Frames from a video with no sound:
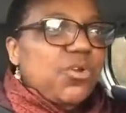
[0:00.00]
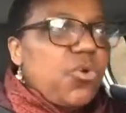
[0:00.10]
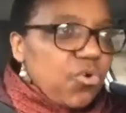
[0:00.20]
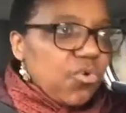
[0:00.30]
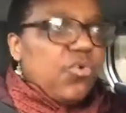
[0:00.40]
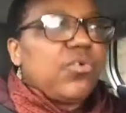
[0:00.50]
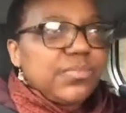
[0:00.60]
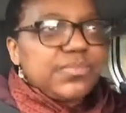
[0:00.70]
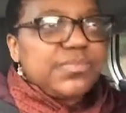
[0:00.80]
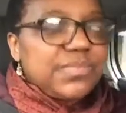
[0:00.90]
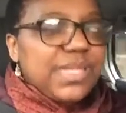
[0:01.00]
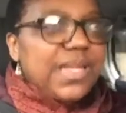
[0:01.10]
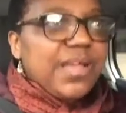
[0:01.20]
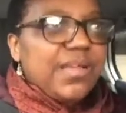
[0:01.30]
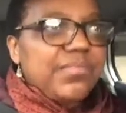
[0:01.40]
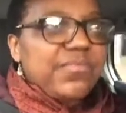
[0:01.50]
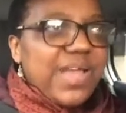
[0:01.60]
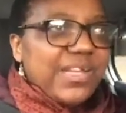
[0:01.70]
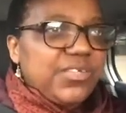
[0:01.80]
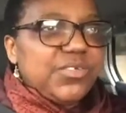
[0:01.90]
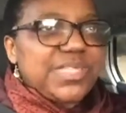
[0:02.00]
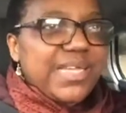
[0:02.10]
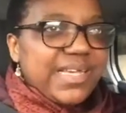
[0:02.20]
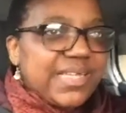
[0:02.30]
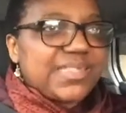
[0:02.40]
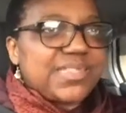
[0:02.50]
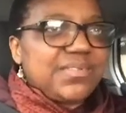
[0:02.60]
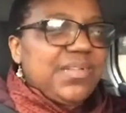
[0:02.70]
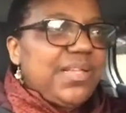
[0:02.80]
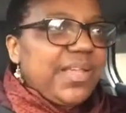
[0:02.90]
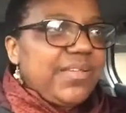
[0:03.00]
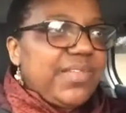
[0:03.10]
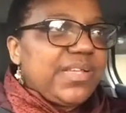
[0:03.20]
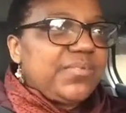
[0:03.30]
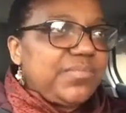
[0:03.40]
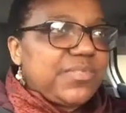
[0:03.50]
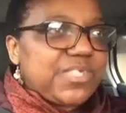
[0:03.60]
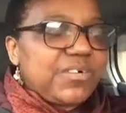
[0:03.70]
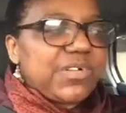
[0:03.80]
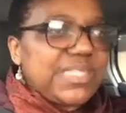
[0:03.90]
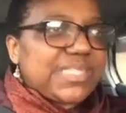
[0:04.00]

core values, I guess. They're generally